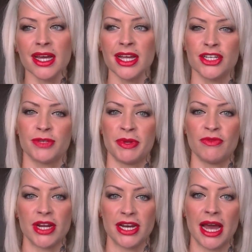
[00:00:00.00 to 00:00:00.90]
It's
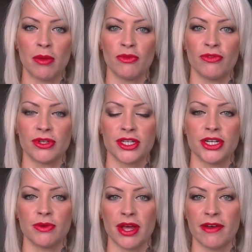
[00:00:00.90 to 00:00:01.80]
been really helpful to
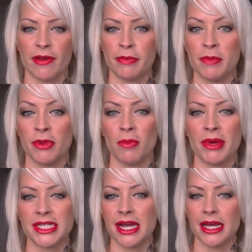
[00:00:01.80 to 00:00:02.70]
know that I've had people on
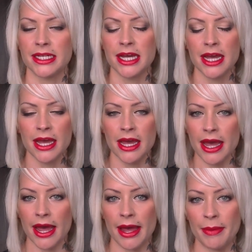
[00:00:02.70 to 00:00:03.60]
my side
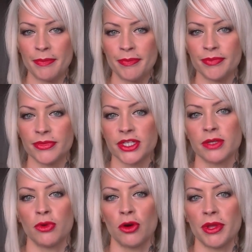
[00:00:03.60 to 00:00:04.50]
to
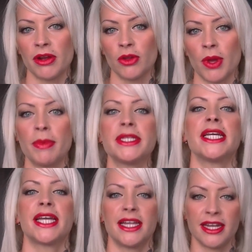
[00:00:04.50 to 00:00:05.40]
support me along the way,
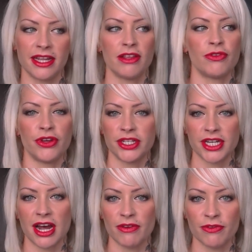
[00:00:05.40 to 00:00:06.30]
particularly in the
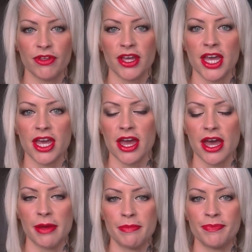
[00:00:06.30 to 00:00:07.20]
first half of the
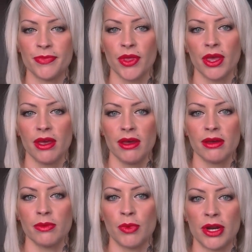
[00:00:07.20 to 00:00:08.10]
year
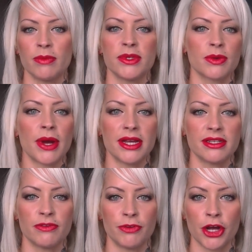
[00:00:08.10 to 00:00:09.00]
when it was quite a
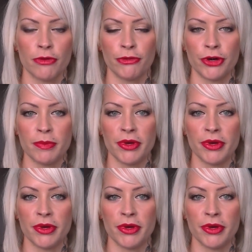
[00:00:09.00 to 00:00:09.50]
tough recovery.